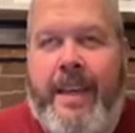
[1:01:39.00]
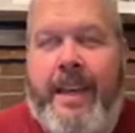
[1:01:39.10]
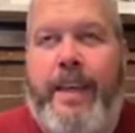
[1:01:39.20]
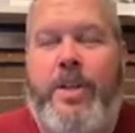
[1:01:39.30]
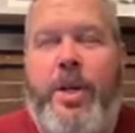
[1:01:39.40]

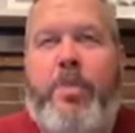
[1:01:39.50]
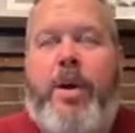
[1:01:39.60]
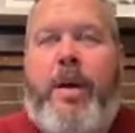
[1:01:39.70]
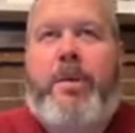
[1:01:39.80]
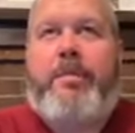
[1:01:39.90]
Here's our
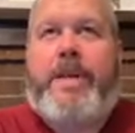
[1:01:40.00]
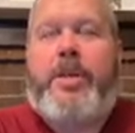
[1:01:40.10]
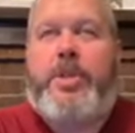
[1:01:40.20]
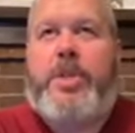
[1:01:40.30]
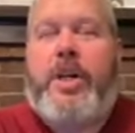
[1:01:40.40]
problem.
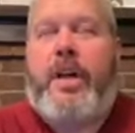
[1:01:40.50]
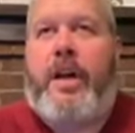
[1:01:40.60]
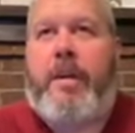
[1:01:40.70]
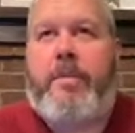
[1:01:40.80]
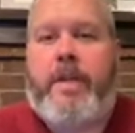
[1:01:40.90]
Here's,
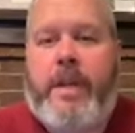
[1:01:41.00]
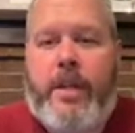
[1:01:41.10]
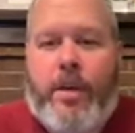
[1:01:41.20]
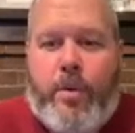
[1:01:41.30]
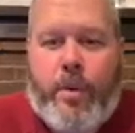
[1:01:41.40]
you
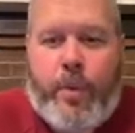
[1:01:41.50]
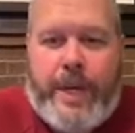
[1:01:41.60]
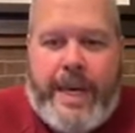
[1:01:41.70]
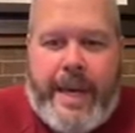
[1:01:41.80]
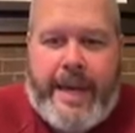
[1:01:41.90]
know,
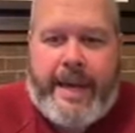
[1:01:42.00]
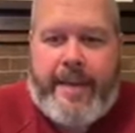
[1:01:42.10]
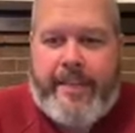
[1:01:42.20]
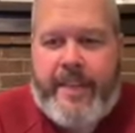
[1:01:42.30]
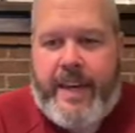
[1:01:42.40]
we
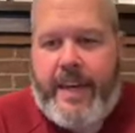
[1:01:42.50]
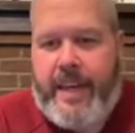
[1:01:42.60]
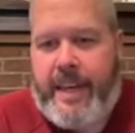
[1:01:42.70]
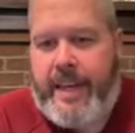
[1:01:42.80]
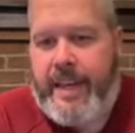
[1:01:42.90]
have
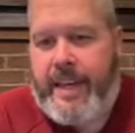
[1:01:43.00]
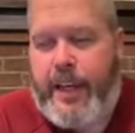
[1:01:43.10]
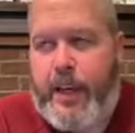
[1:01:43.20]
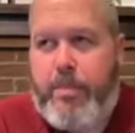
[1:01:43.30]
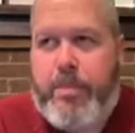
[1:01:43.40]

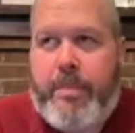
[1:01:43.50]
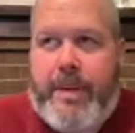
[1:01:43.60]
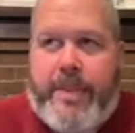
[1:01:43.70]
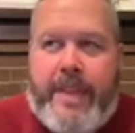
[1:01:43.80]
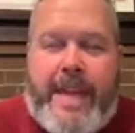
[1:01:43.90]
a
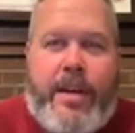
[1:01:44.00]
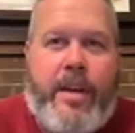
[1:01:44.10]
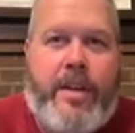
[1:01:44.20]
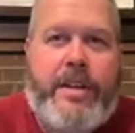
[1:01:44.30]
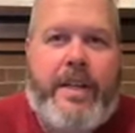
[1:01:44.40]
thing
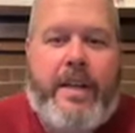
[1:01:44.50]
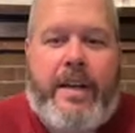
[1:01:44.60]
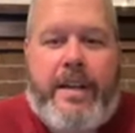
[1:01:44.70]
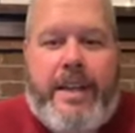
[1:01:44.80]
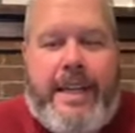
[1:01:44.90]
called
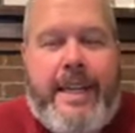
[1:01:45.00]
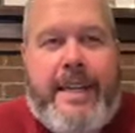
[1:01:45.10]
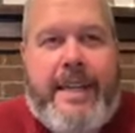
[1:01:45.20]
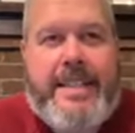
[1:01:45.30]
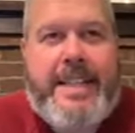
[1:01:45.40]

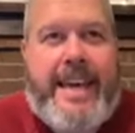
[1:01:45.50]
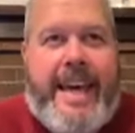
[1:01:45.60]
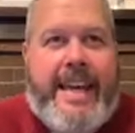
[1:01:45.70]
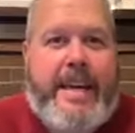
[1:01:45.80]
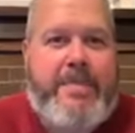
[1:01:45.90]
hedonistic
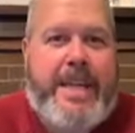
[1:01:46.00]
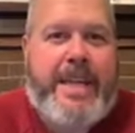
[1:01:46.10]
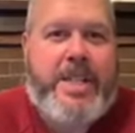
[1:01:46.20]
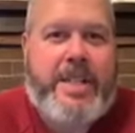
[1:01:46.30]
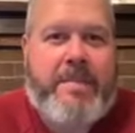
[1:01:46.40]

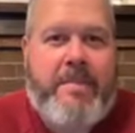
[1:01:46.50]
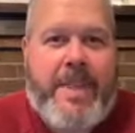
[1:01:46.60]
adaptation.